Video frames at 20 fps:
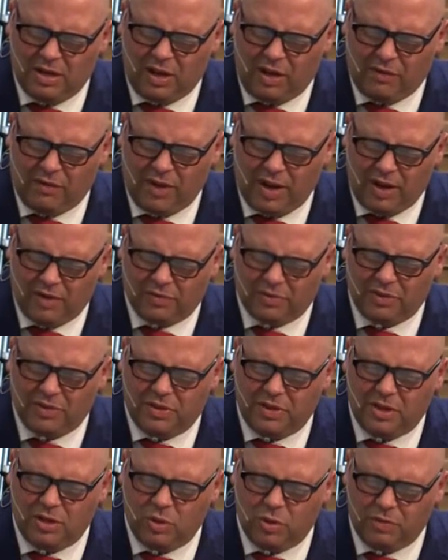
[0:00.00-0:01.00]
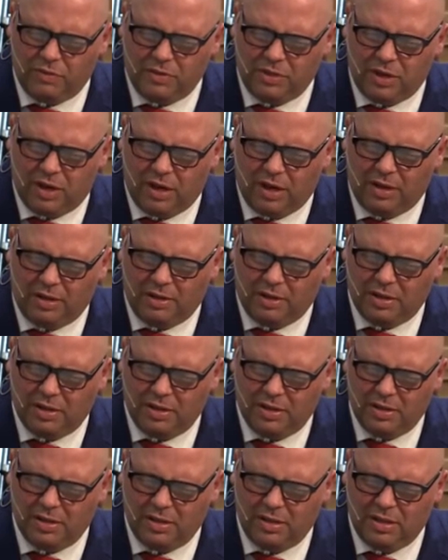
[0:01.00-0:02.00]
of everything you have done
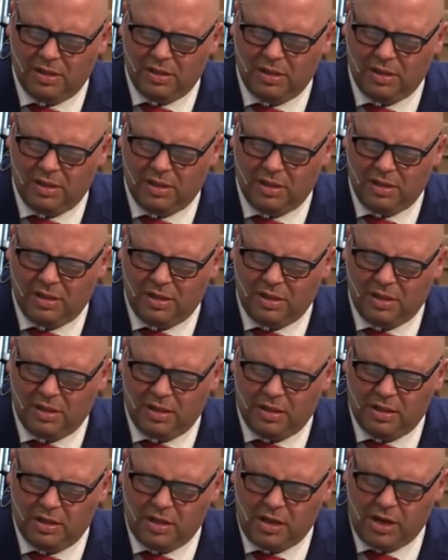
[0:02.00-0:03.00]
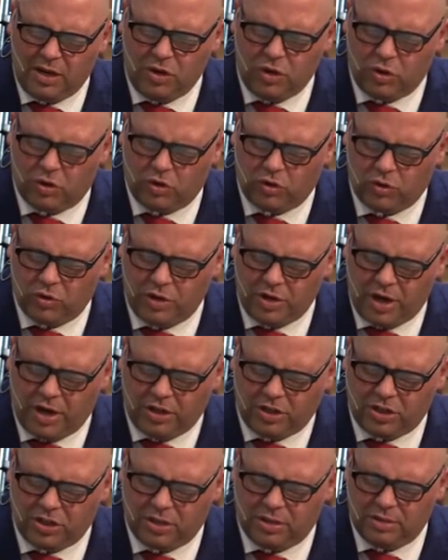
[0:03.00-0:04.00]
in your
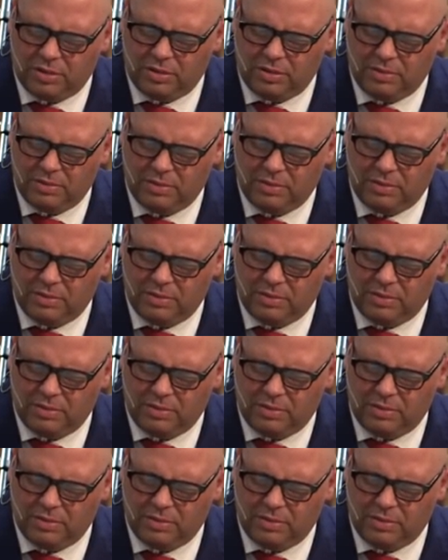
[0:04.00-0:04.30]
creation,